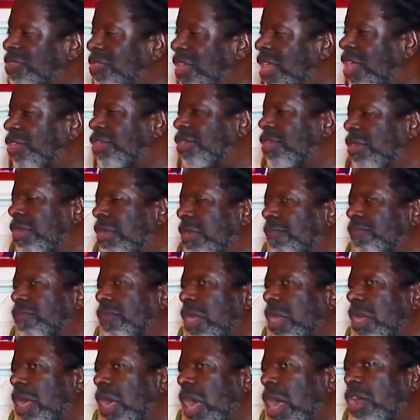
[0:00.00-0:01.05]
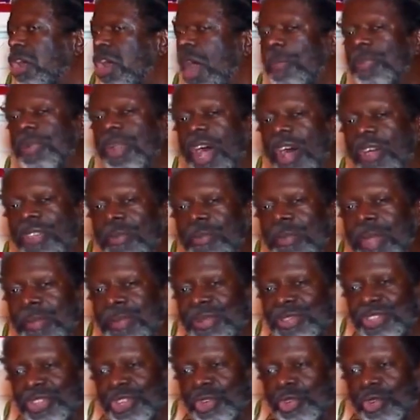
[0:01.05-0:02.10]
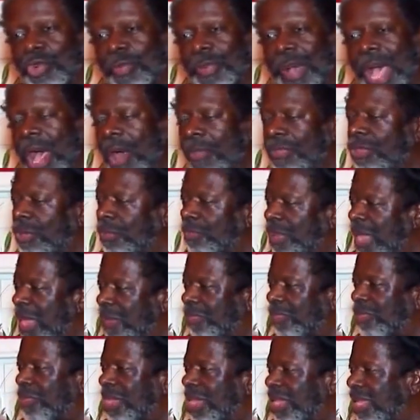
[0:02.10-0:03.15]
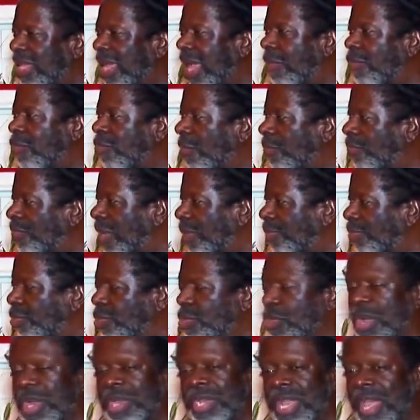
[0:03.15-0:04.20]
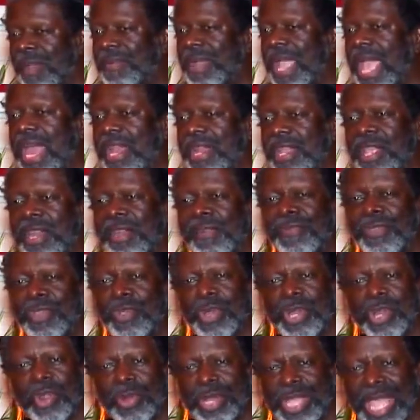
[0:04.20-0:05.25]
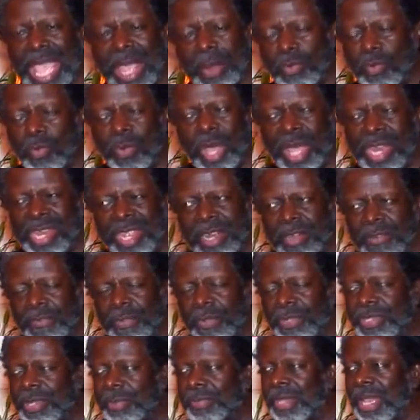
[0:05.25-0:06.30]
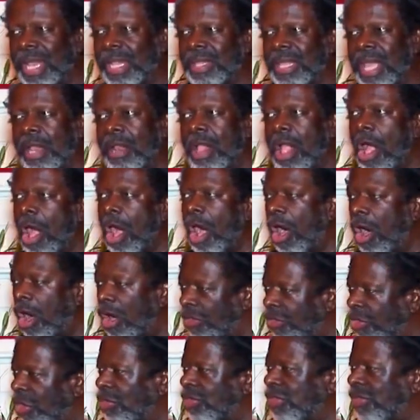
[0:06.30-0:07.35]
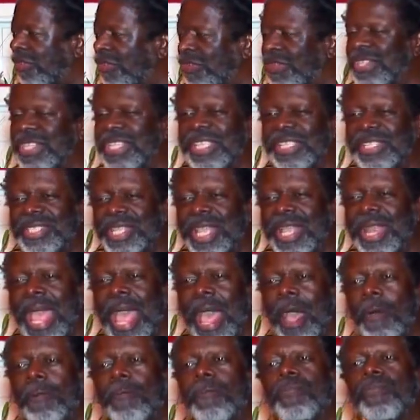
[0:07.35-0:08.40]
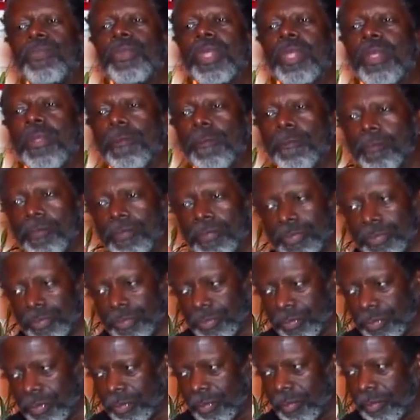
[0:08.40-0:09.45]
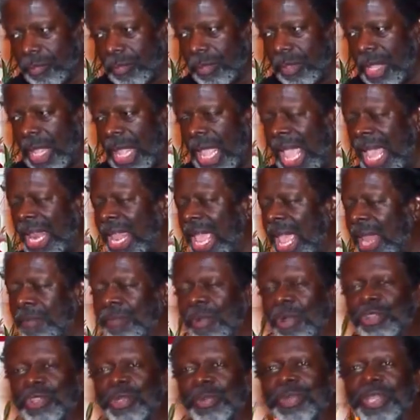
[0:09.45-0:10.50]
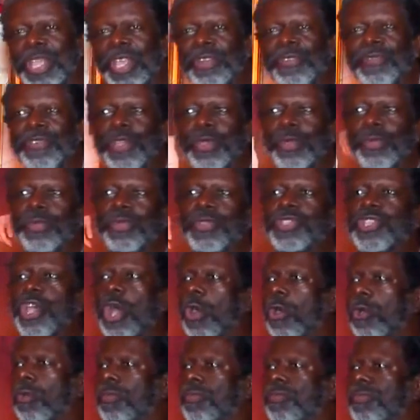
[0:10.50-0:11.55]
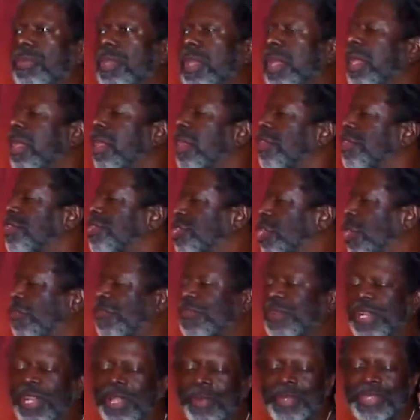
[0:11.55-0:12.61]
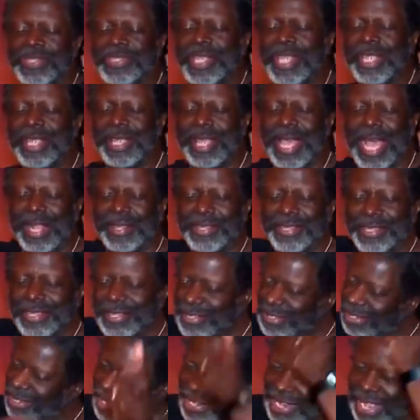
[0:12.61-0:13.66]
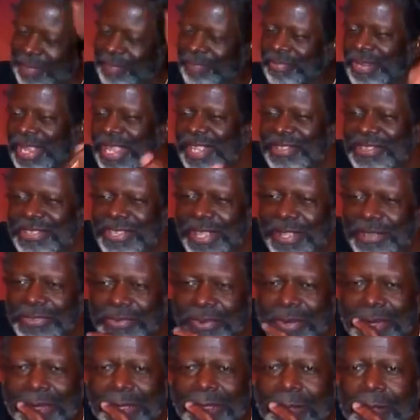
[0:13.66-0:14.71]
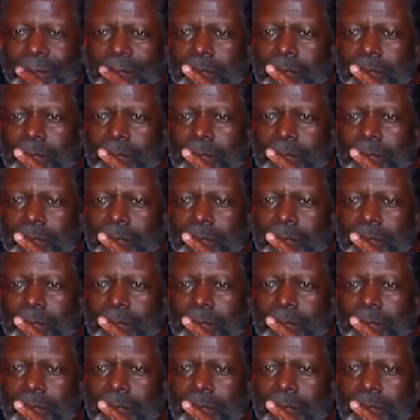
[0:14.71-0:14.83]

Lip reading: sent a couple of other members of the group out. The people he kept were people who had never had an interview, had only had one interview or something like that. All those of us he sent out had multiple interviews. So, chauffeured limousine consciousness. Look at that, brain cells working.